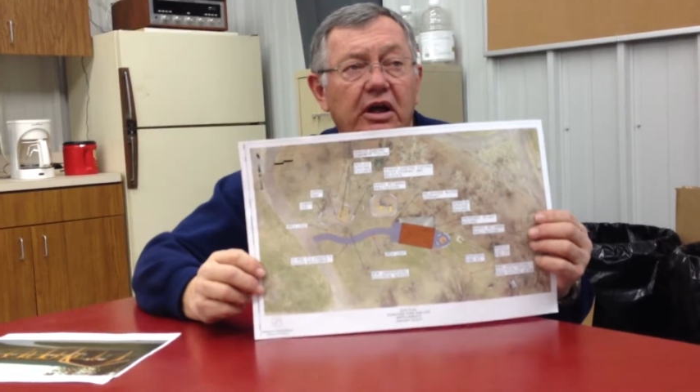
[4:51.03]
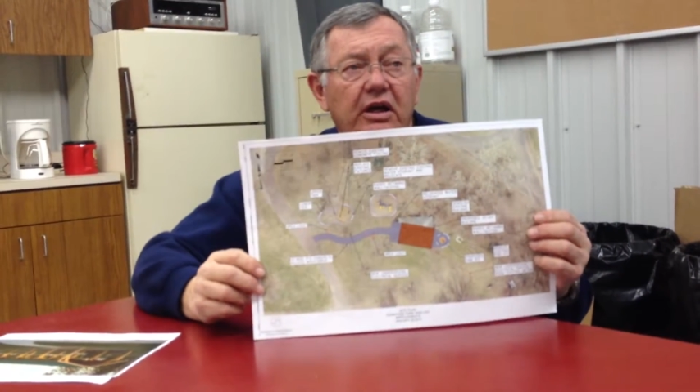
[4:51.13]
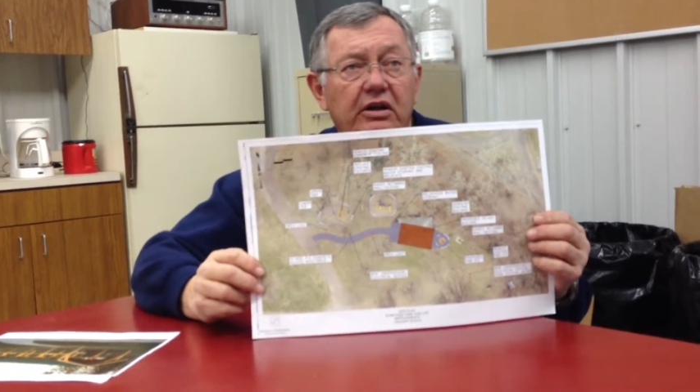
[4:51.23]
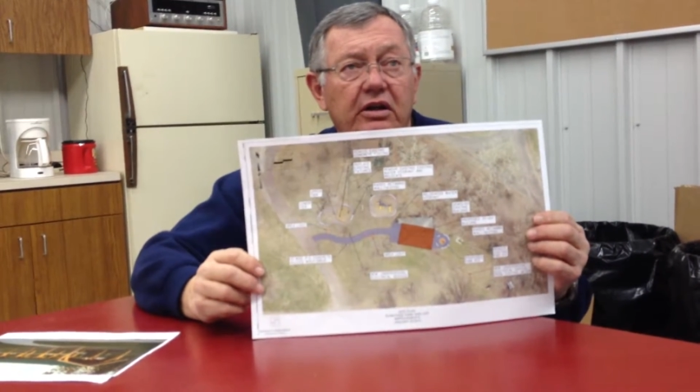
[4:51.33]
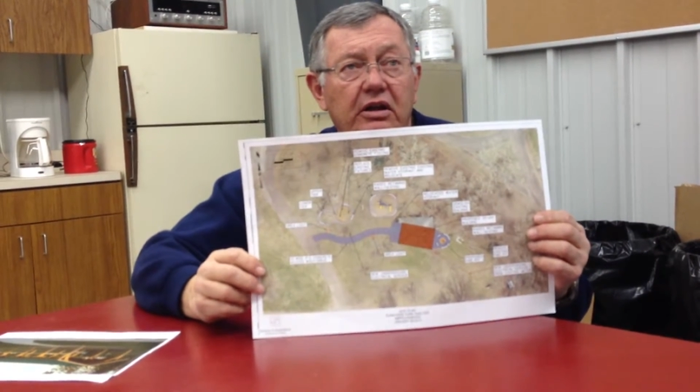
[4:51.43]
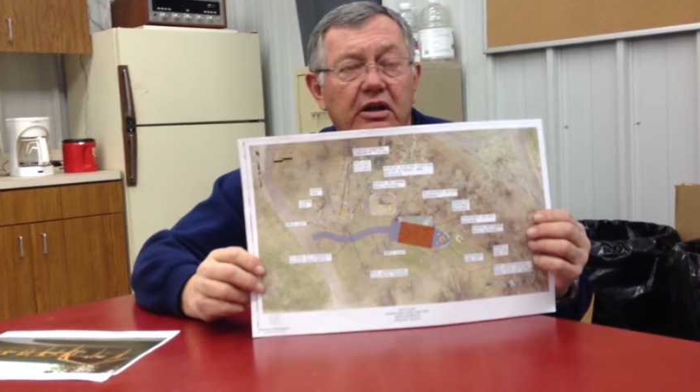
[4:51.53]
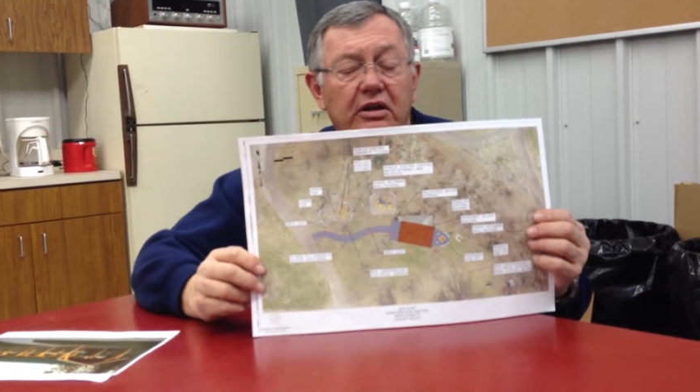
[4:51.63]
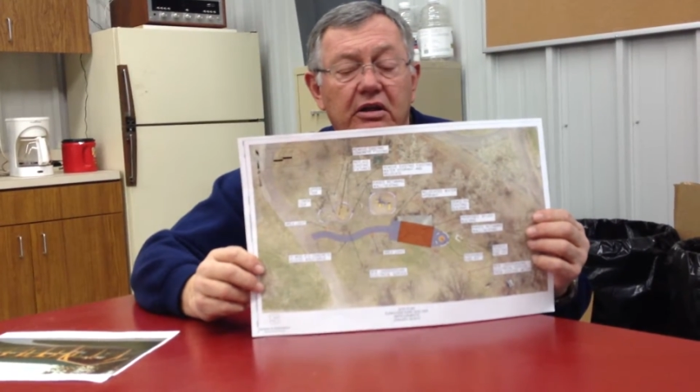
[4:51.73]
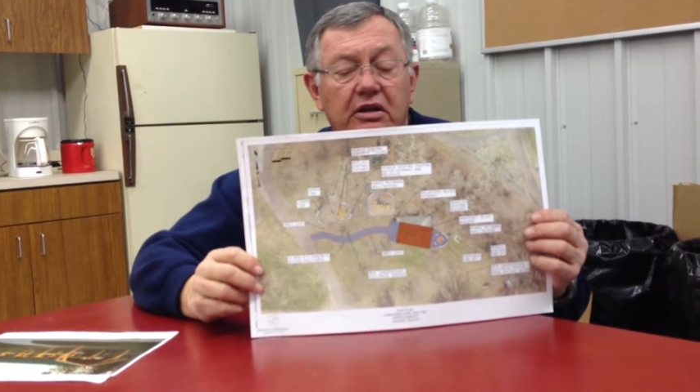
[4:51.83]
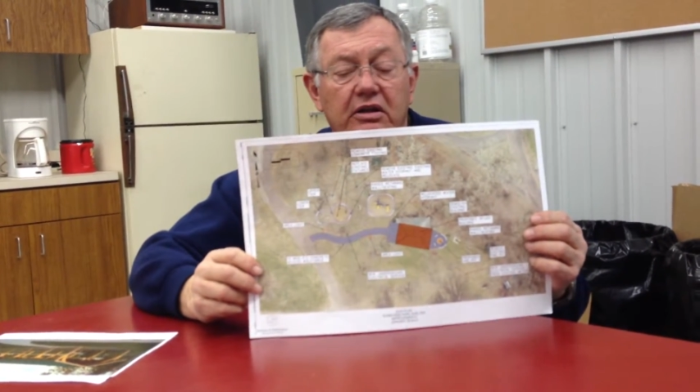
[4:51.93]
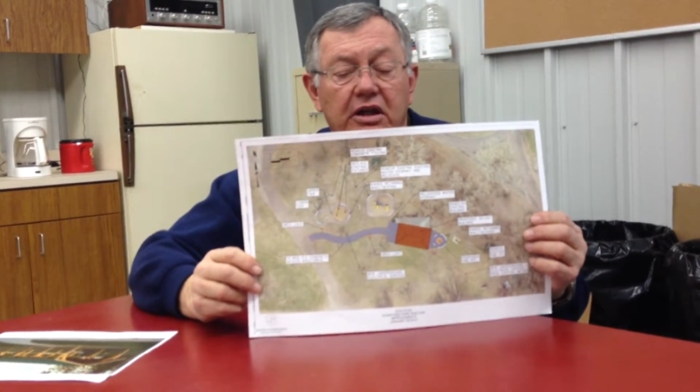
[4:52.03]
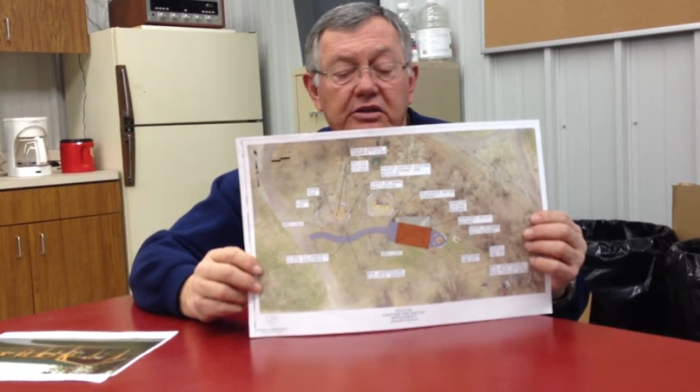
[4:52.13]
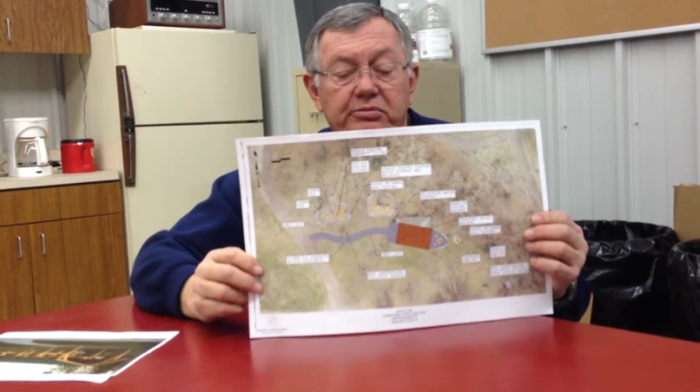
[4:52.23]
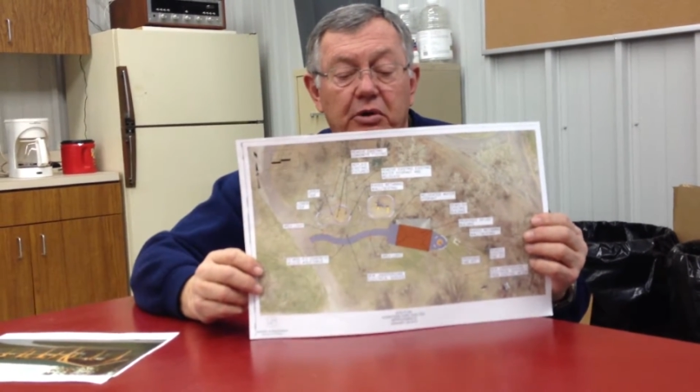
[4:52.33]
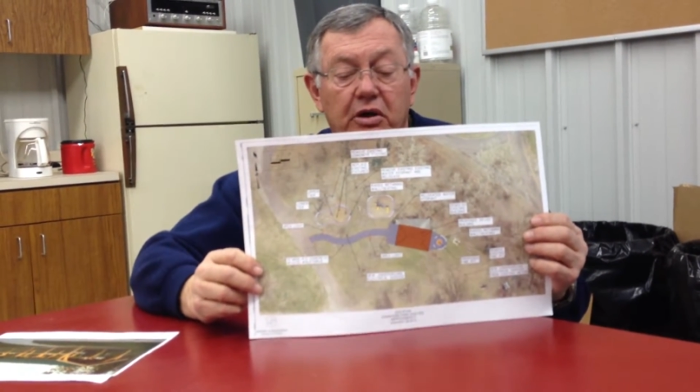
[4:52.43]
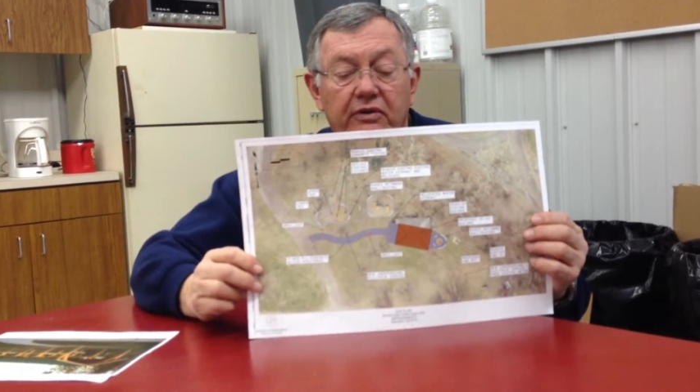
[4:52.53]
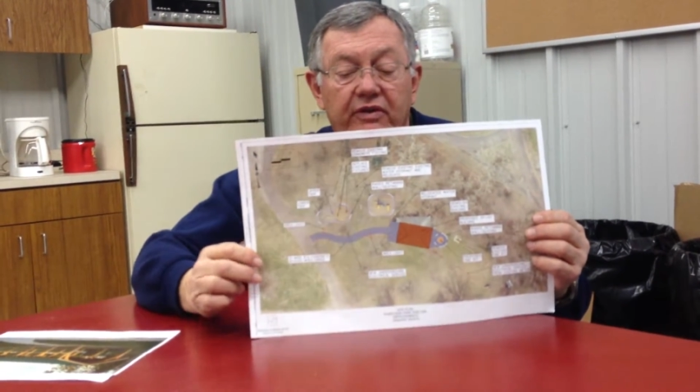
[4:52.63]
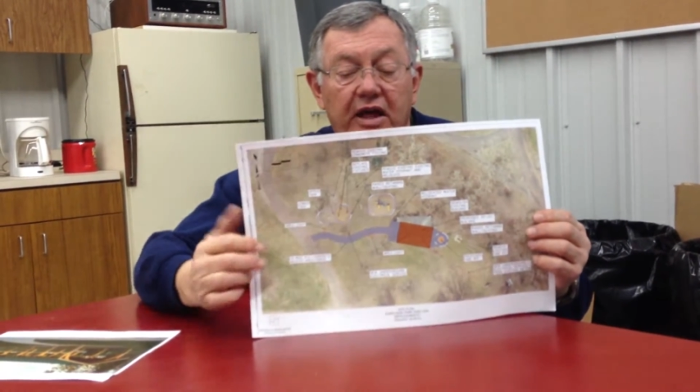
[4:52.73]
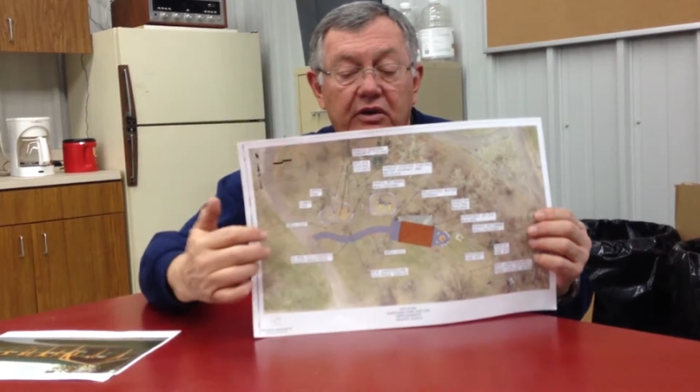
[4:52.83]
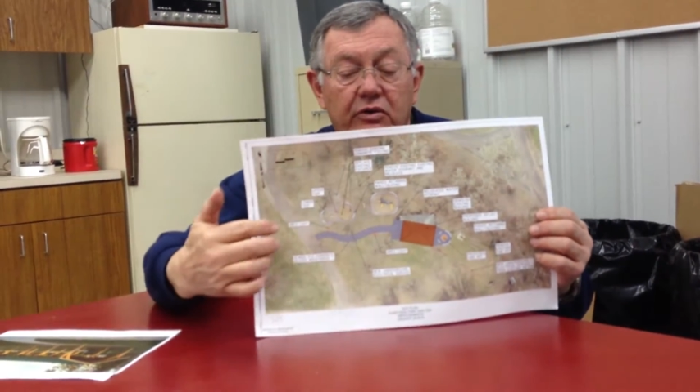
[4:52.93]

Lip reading: And the nice part of that